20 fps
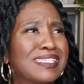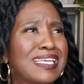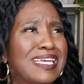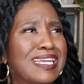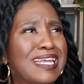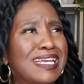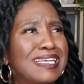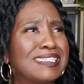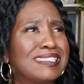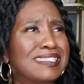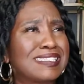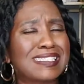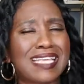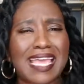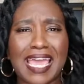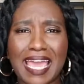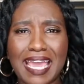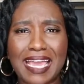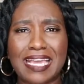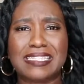can I
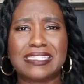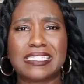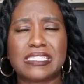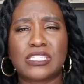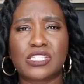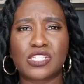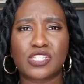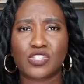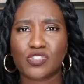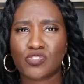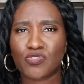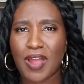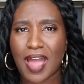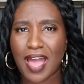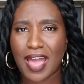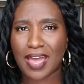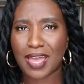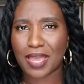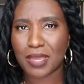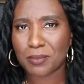say to
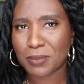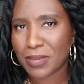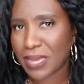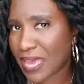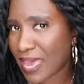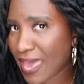describe